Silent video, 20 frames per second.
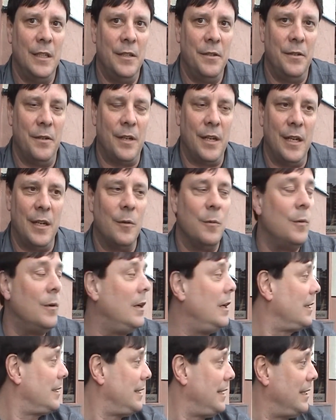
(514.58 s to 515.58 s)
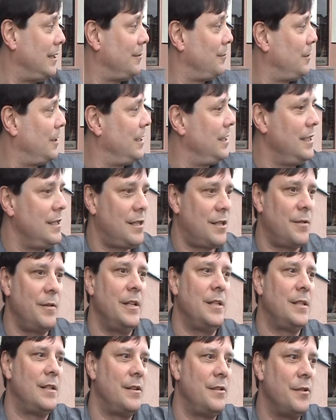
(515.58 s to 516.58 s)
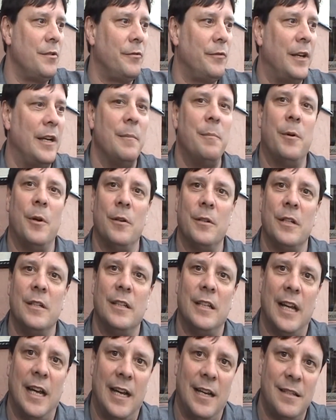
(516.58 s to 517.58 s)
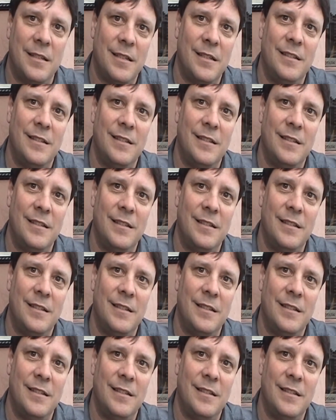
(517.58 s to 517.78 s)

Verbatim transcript: You can't walk down one of these streets here, you'll find broken glass.